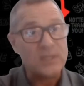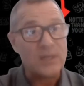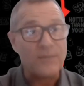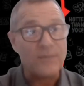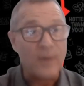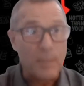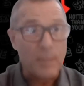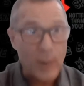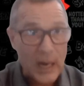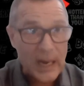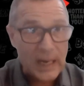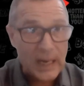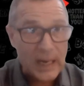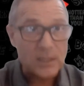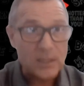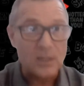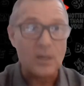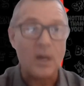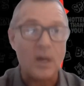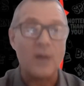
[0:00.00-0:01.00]
of a
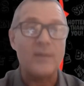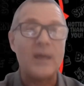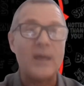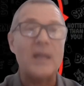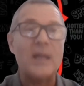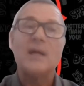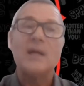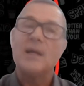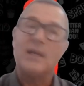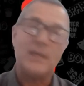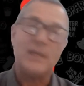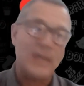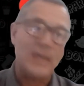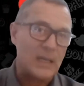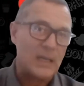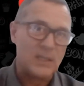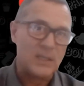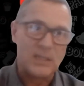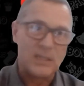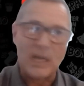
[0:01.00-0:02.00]
brand and all that
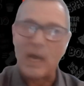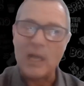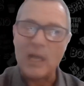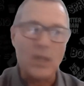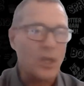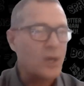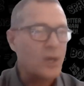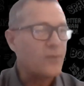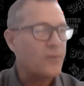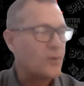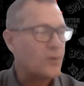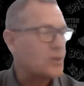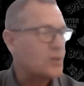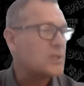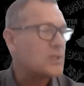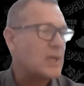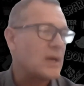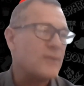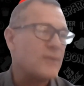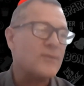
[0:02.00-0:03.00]
yes i look for
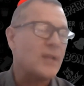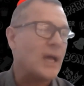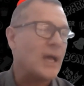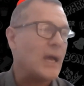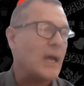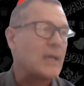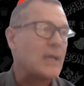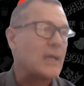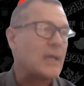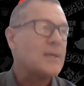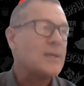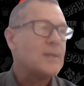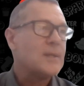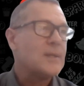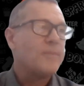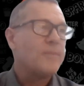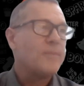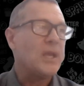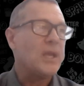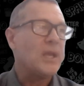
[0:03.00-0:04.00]
stuff like
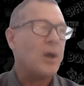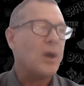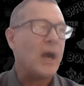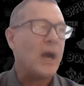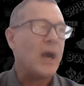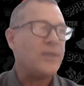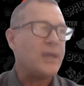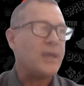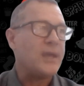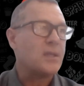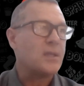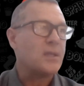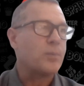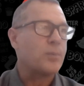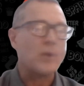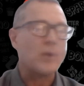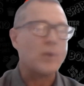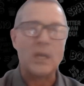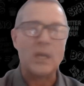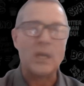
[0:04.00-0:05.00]
you know i think the
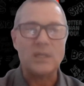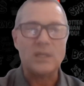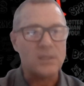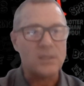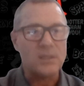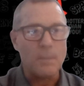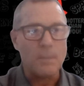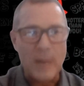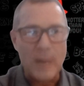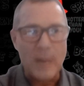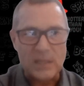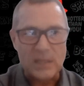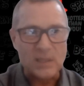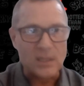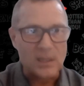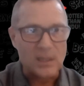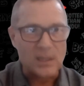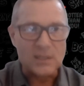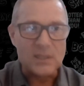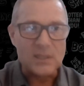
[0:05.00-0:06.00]
product is the best
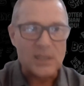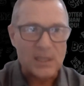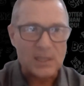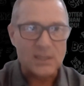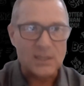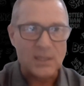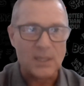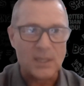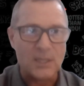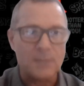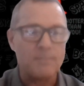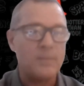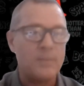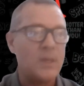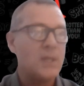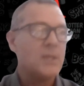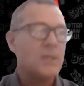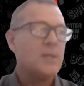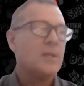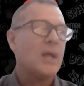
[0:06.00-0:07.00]
in the system
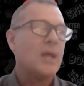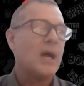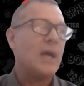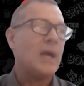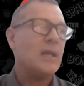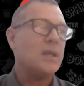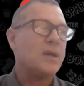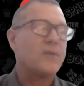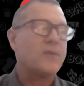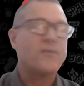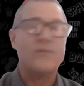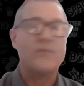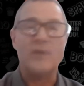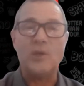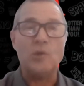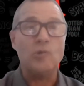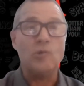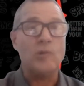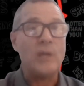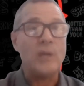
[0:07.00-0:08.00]
i look for the
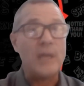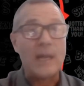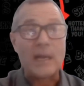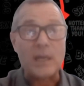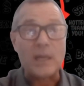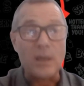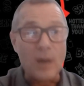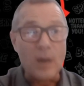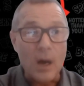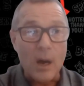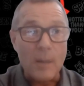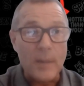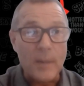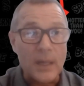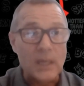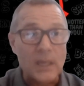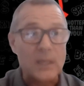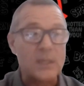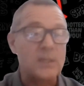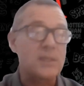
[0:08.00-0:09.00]
unit
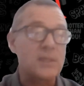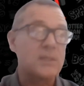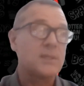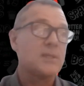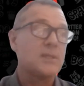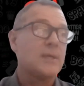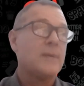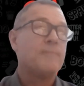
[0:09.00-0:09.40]
economics